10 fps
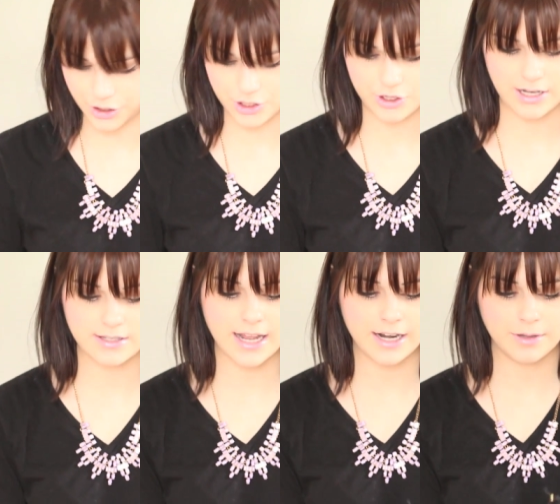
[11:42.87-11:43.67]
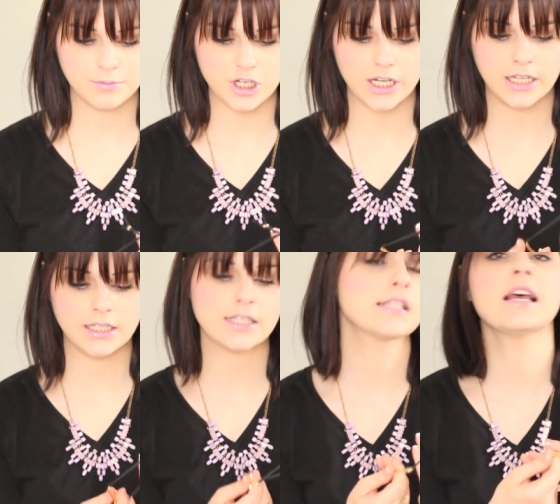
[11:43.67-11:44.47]
distressed denim
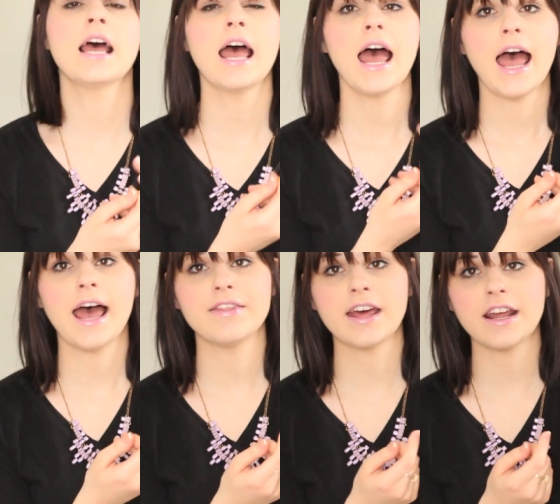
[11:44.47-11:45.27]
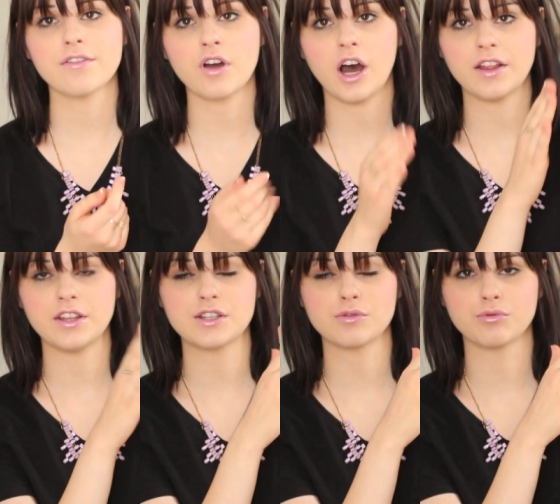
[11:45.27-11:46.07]
jeans. And then I've got
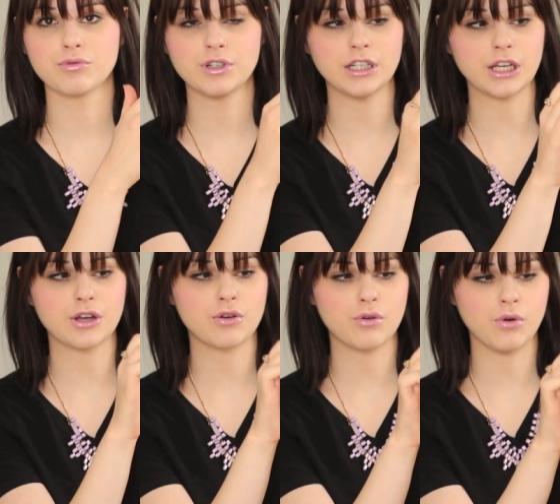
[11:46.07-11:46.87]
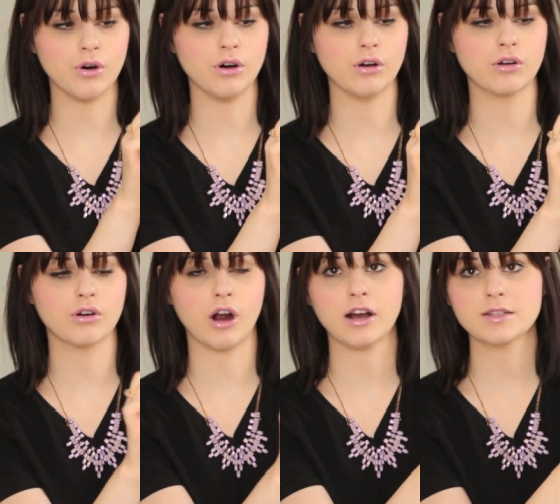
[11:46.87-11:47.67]
this really cool
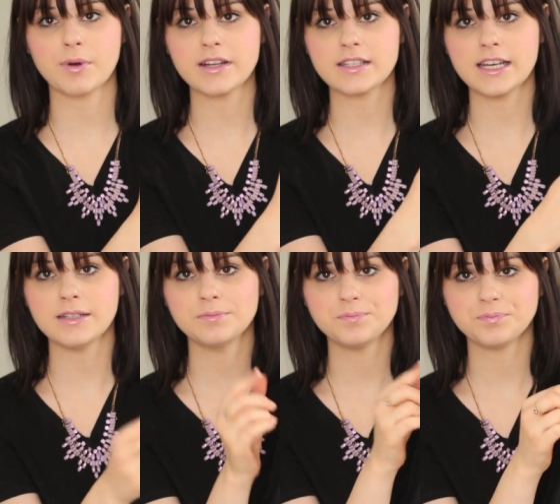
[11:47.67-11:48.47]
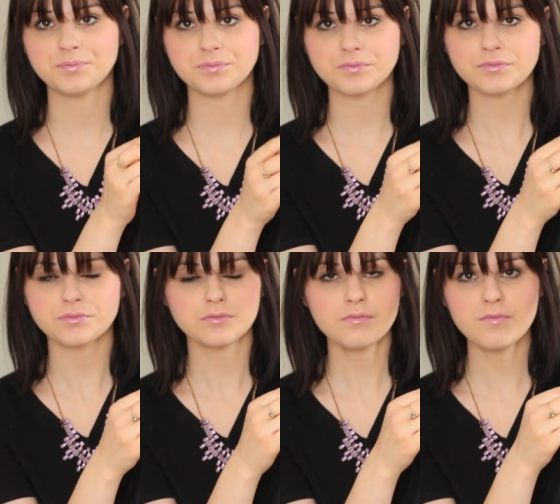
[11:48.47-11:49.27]
cross bracelet,
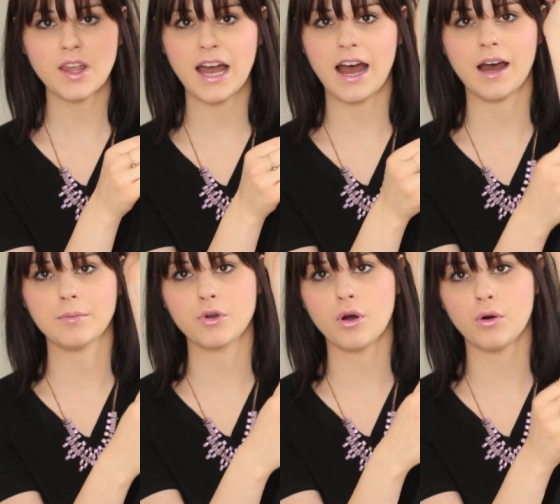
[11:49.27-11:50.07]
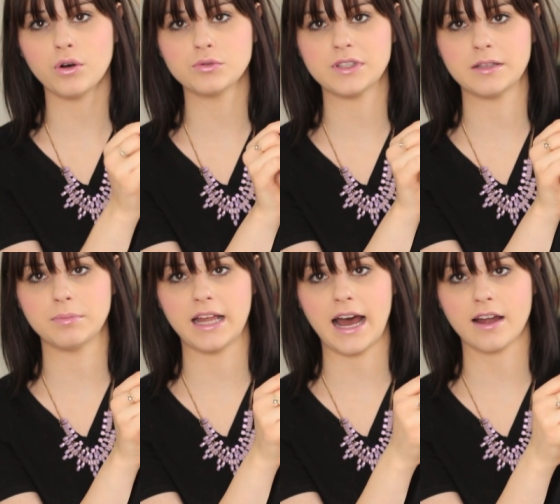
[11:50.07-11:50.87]
um, gold with the
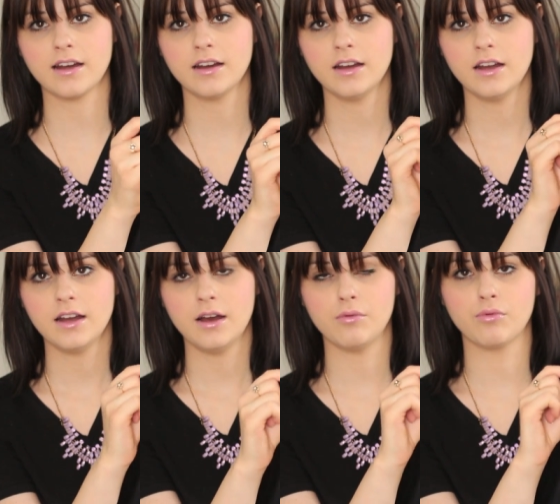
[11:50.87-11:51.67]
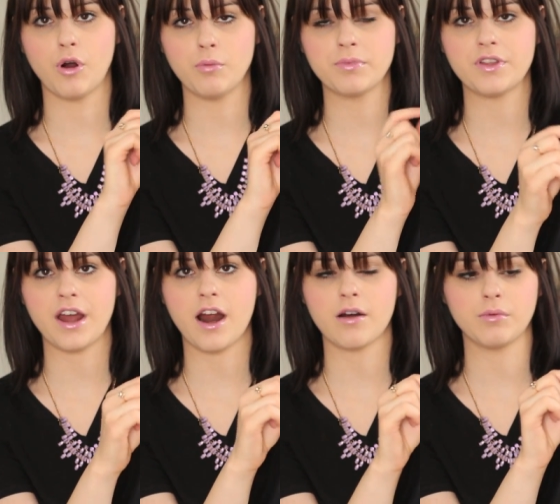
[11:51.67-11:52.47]
black rope
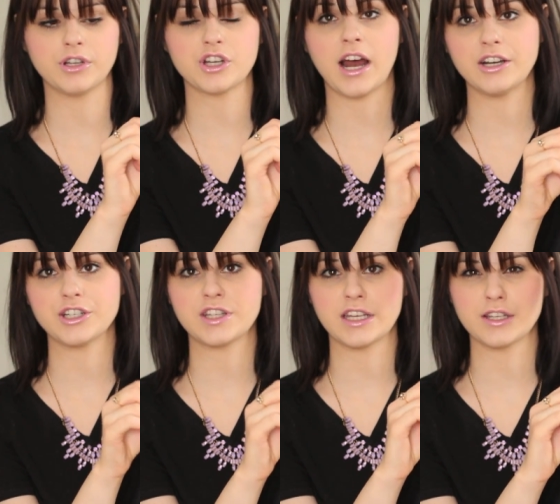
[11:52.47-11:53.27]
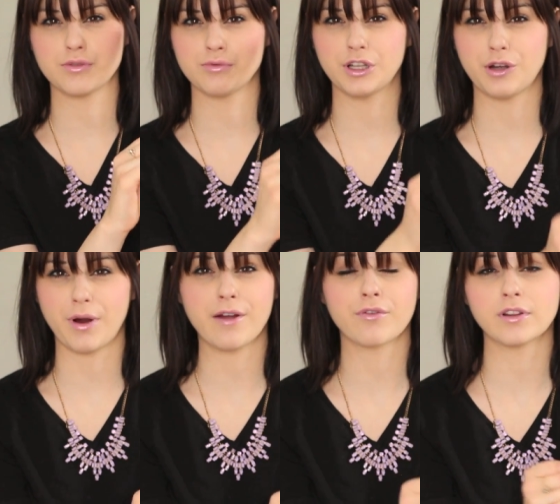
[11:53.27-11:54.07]
there, which I just think is really
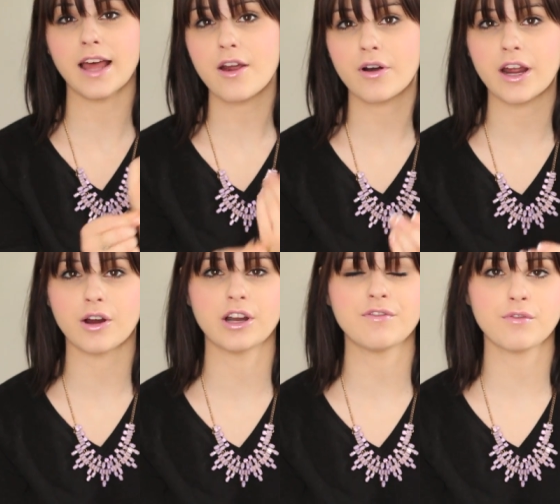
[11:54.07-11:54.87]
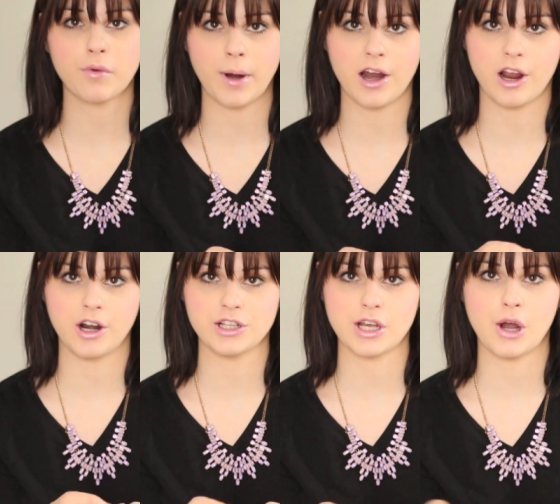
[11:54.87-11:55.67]
great for layering or even for wearing
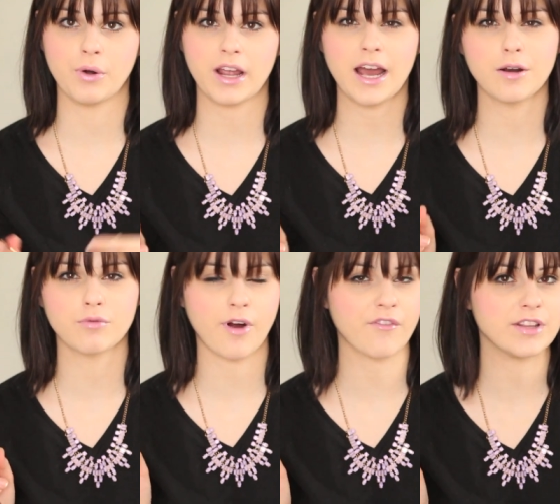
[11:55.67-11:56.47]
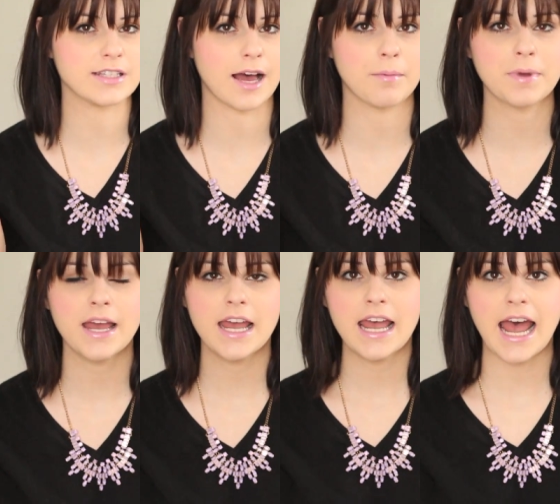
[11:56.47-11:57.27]
on its own. It kind of roughens up
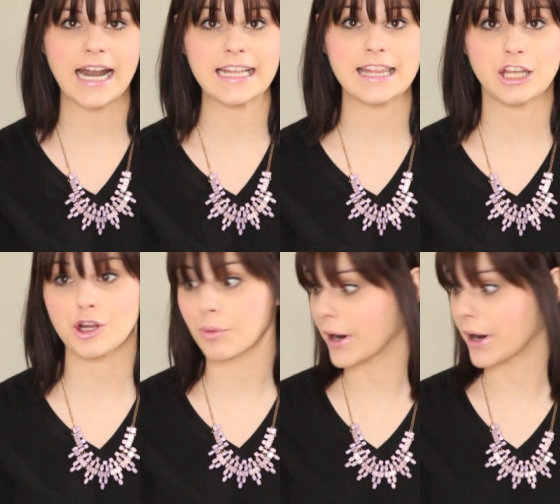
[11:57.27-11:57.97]
anything you're